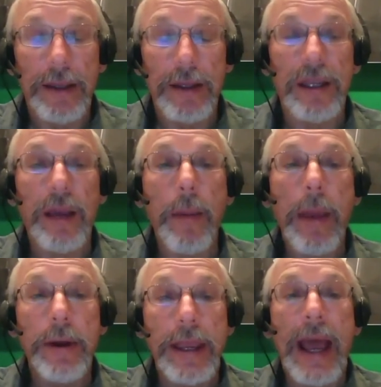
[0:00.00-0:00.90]
the same
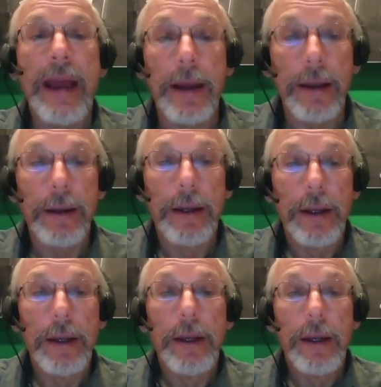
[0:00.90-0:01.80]
amount of data.
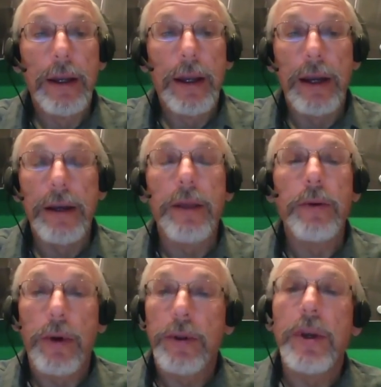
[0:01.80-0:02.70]
In other
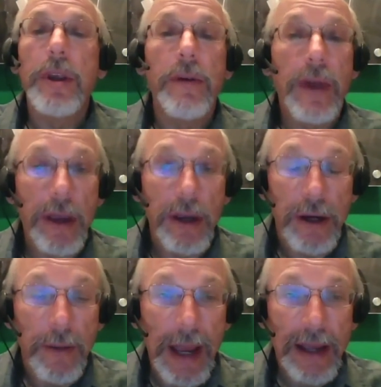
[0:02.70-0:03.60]
words, you've hit your
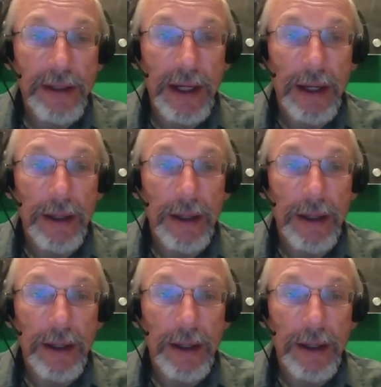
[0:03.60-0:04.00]
capacity.